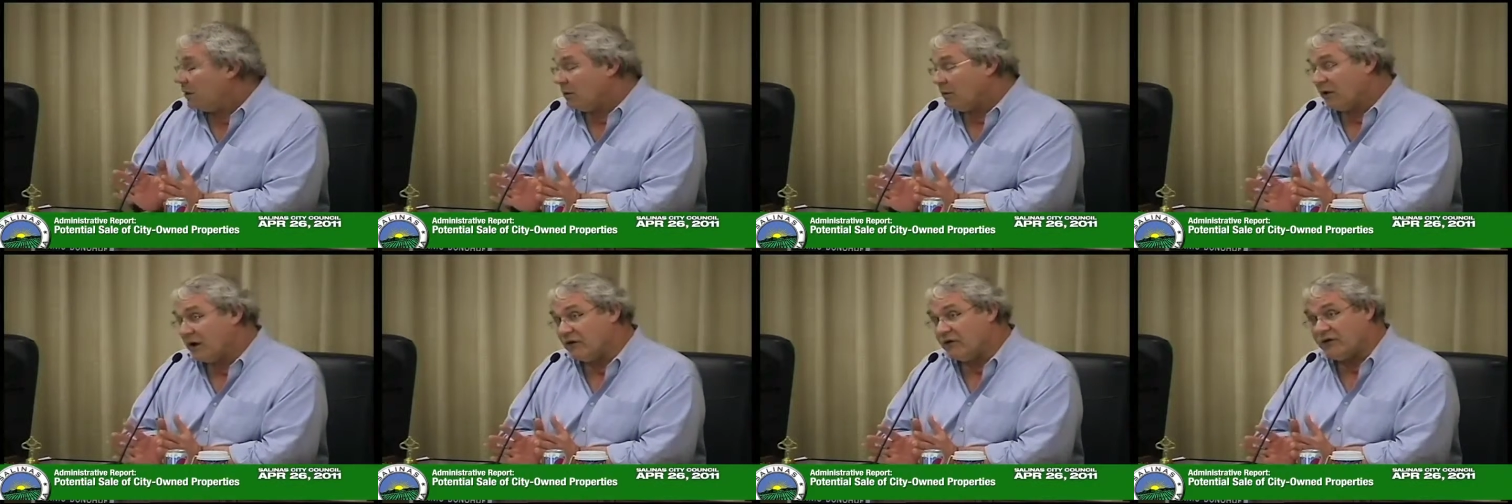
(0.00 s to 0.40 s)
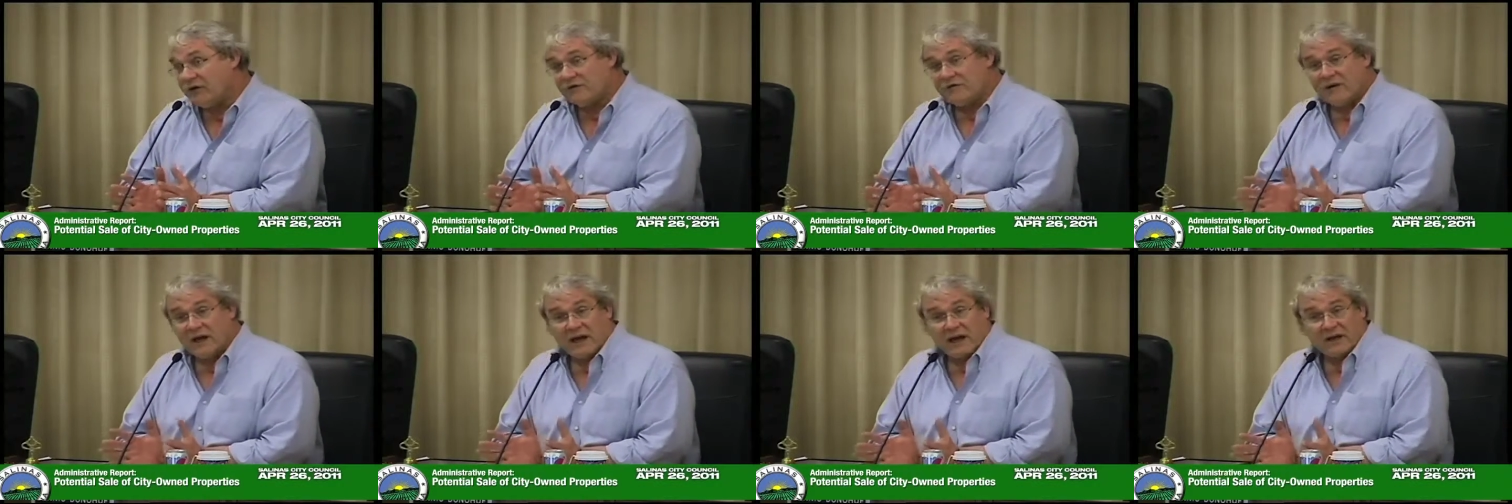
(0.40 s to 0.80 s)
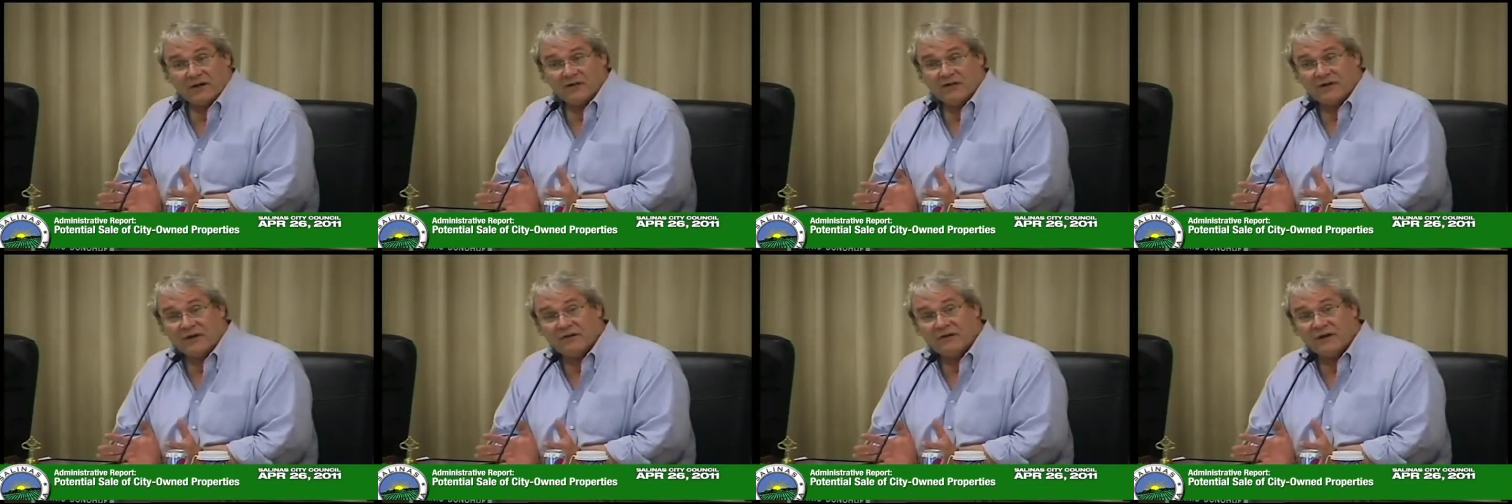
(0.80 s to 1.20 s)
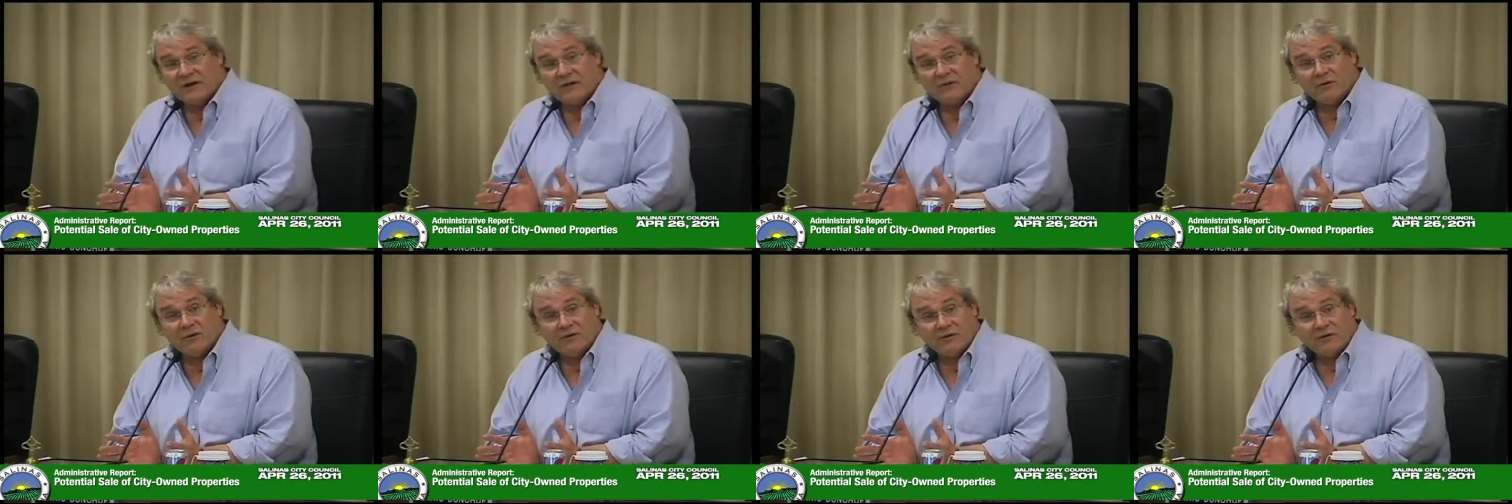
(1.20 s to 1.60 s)
raise the flag and see if
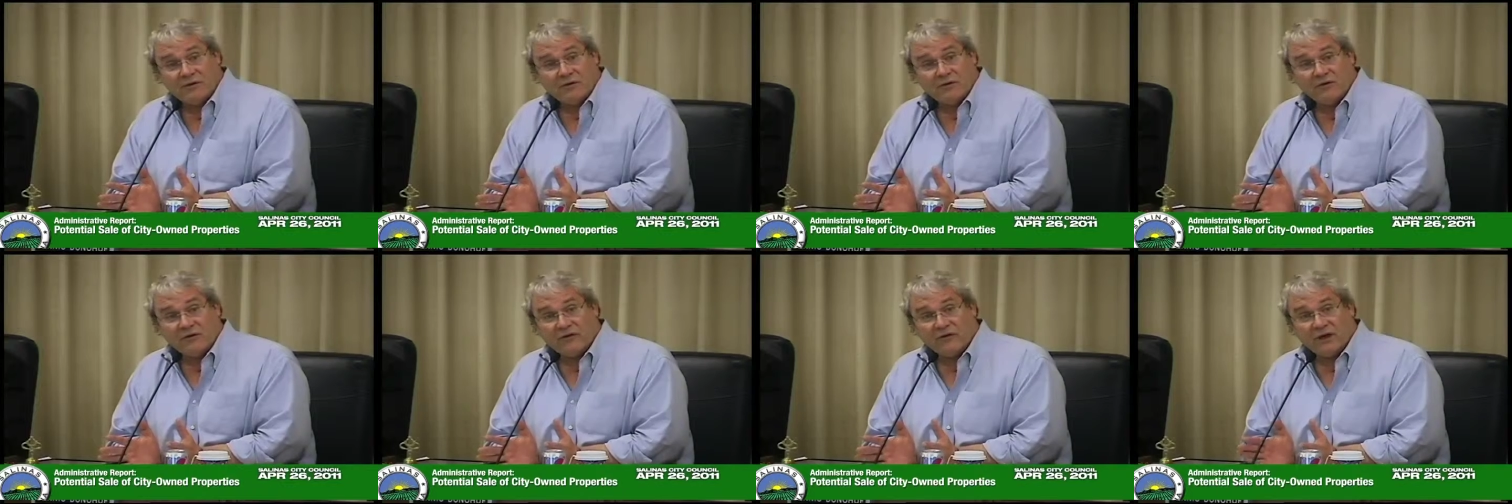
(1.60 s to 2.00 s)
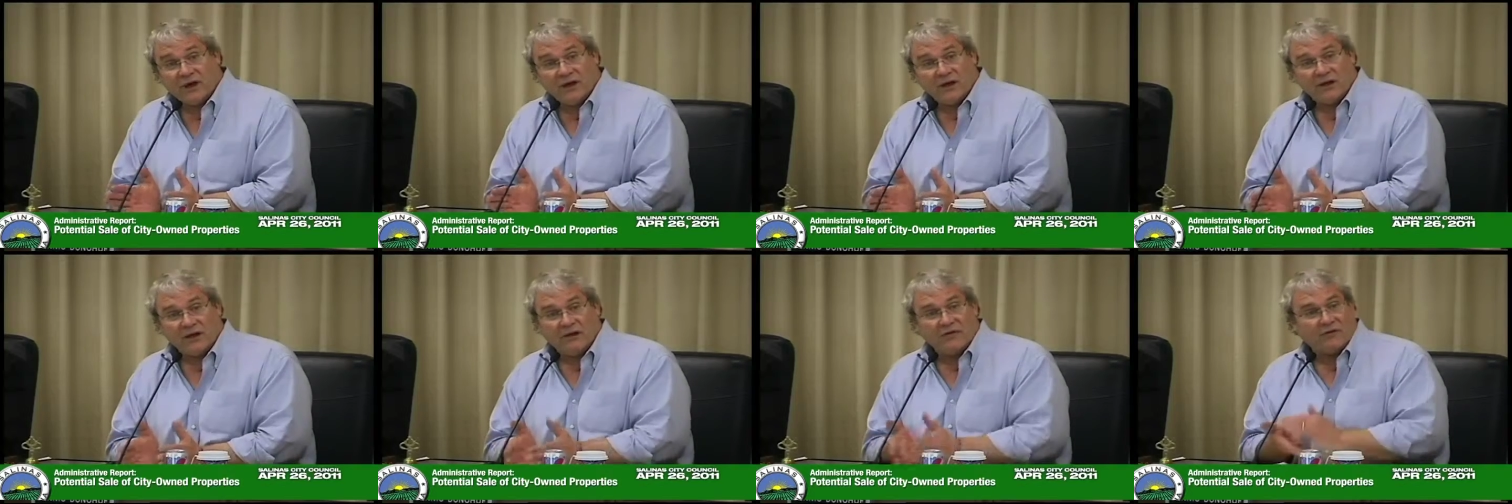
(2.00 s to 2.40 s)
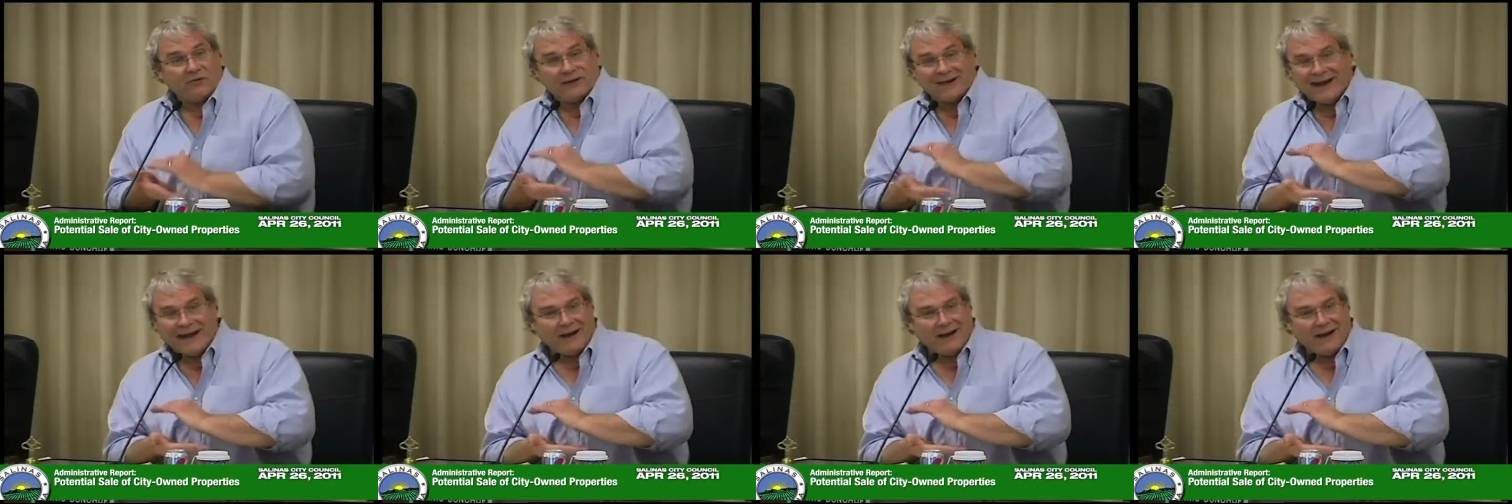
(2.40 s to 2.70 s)
anyone salutes in Soledad Street.